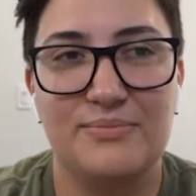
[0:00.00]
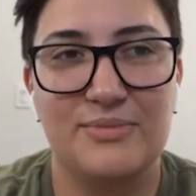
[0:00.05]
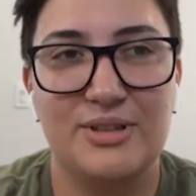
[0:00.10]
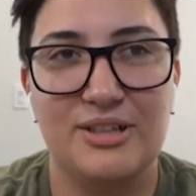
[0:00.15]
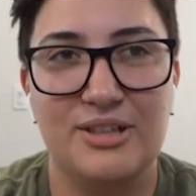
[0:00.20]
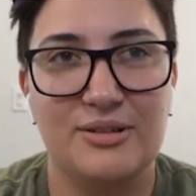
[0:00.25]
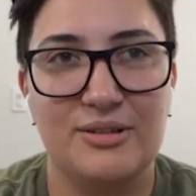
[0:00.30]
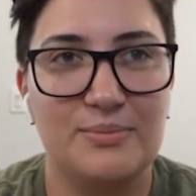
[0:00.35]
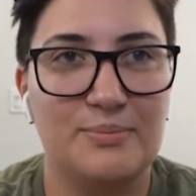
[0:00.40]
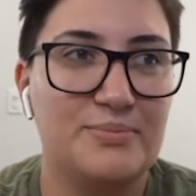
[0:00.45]
you
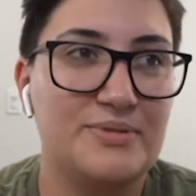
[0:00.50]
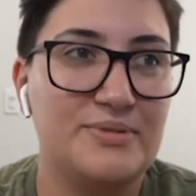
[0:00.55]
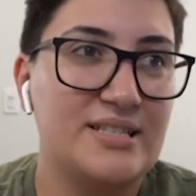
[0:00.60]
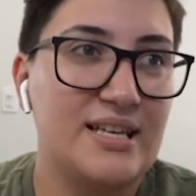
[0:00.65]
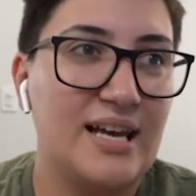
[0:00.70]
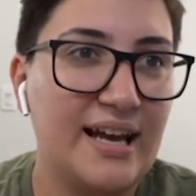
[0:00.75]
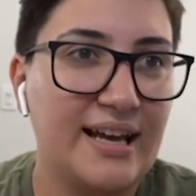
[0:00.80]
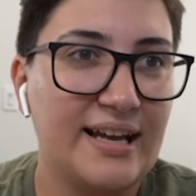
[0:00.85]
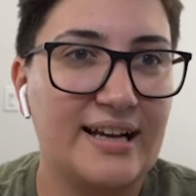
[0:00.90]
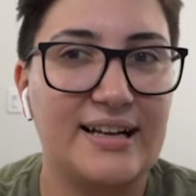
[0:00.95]
know,
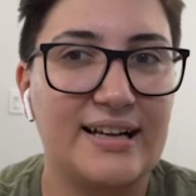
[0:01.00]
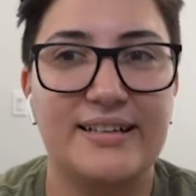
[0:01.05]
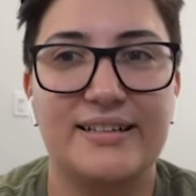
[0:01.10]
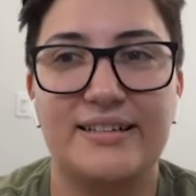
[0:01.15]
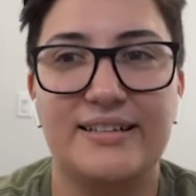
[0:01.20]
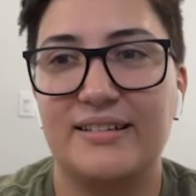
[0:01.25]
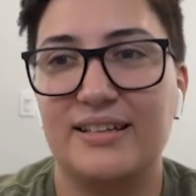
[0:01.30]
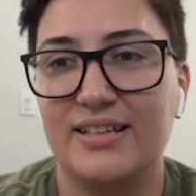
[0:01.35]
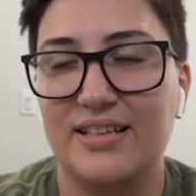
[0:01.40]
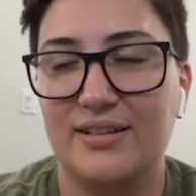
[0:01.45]
tech,
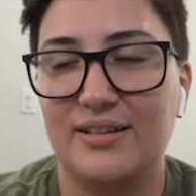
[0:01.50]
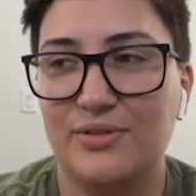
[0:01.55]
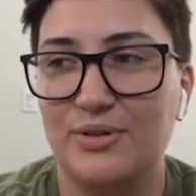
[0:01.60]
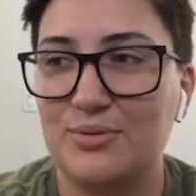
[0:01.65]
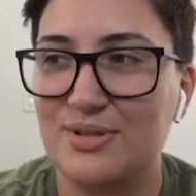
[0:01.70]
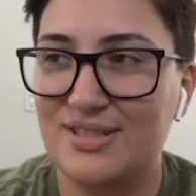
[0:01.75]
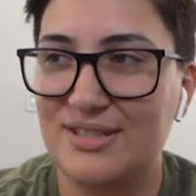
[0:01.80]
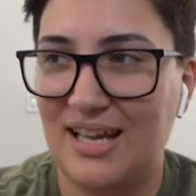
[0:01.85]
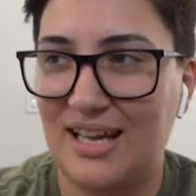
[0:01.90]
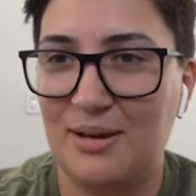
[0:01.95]
they give you
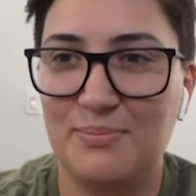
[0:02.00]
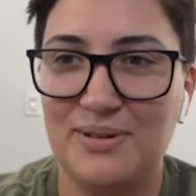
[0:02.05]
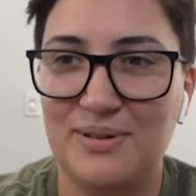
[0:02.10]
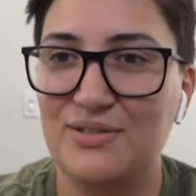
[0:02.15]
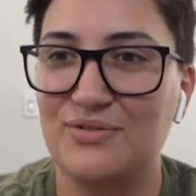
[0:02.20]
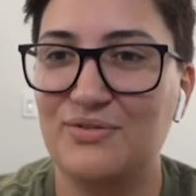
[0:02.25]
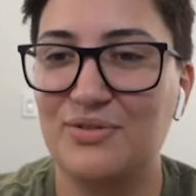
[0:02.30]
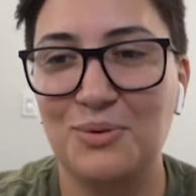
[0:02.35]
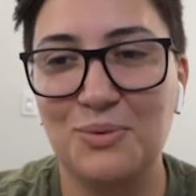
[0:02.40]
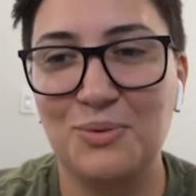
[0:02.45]

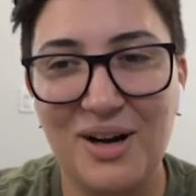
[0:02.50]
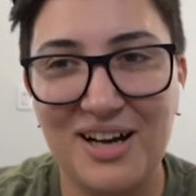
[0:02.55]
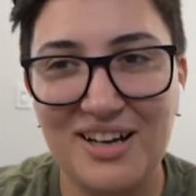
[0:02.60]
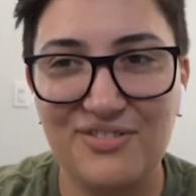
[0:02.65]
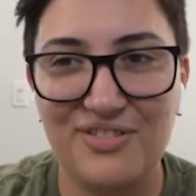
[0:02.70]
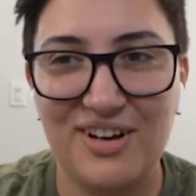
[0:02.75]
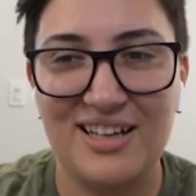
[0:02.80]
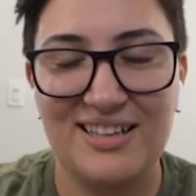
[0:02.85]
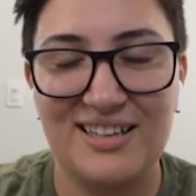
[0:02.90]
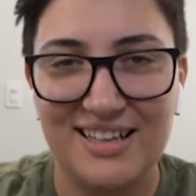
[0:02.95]
stipend for
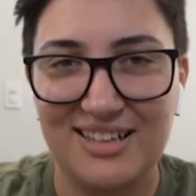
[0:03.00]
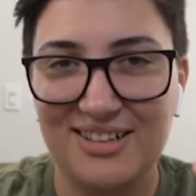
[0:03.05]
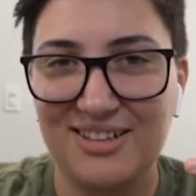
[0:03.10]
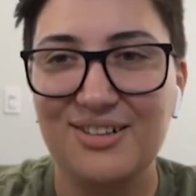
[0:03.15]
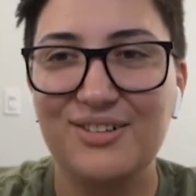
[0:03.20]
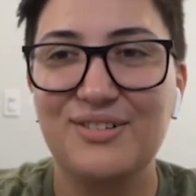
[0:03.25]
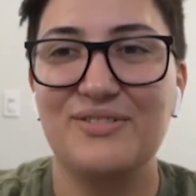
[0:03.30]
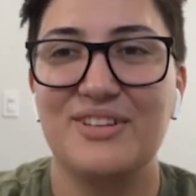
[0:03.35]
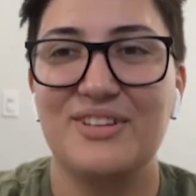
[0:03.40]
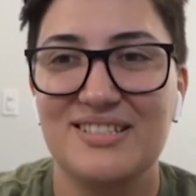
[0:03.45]
Wi-Fi, like
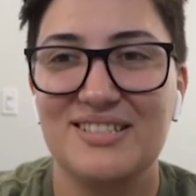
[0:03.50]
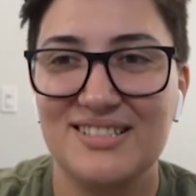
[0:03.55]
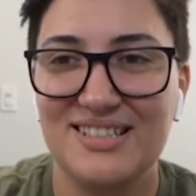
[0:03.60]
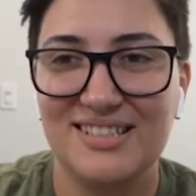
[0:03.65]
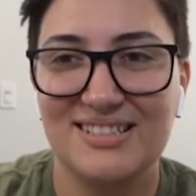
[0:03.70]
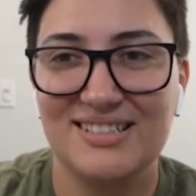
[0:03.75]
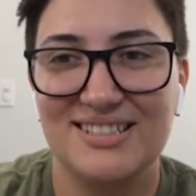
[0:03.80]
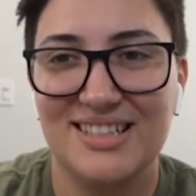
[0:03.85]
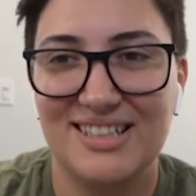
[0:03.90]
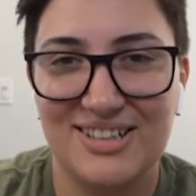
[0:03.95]
all of these
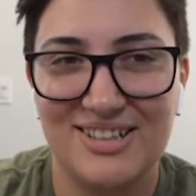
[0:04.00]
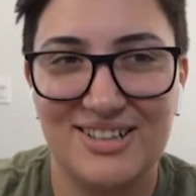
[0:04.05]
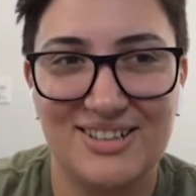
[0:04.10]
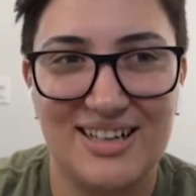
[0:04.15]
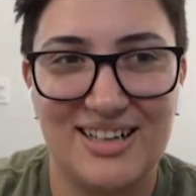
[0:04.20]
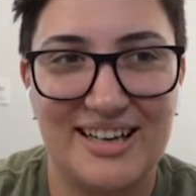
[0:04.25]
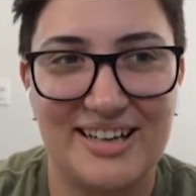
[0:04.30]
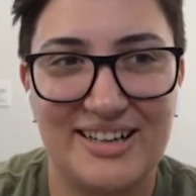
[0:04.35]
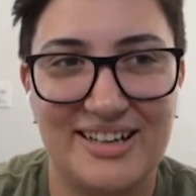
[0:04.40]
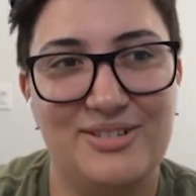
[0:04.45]
things that
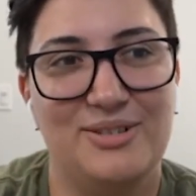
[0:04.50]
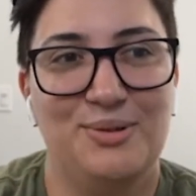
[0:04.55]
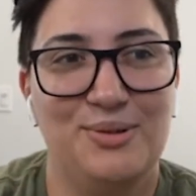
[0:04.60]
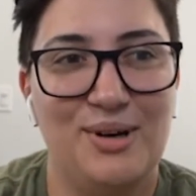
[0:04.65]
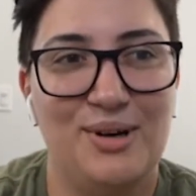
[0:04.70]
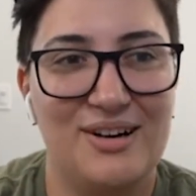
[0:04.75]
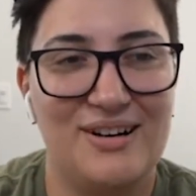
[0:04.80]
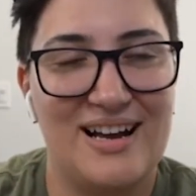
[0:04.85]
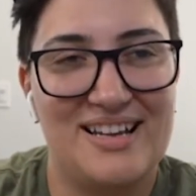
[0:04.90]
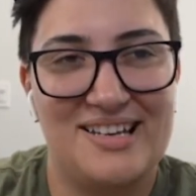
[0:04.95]
you're like, oh,
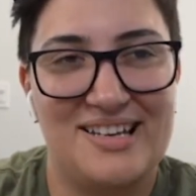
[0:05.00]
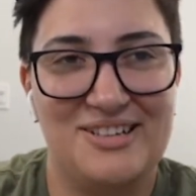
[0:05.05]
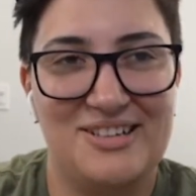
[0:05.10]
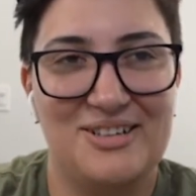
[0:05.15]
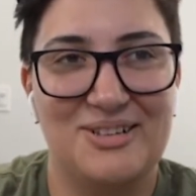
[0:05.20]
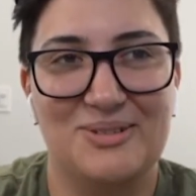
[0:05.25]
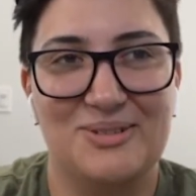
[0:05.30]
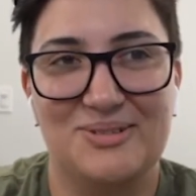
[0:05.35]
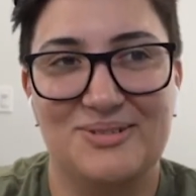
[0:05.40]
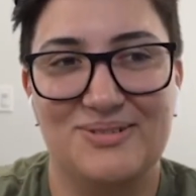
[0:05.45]
wow, I didn't
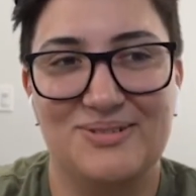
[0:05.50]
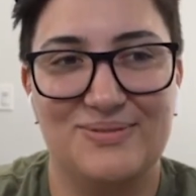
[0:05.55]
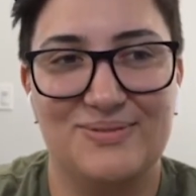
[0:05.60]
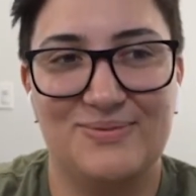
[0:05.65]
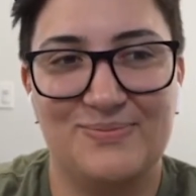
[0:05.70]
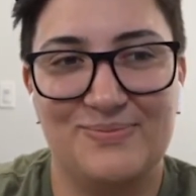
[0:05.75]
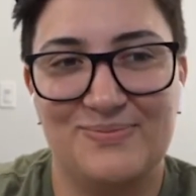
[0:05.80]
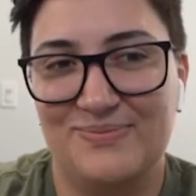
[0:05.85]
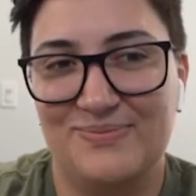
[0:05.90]
know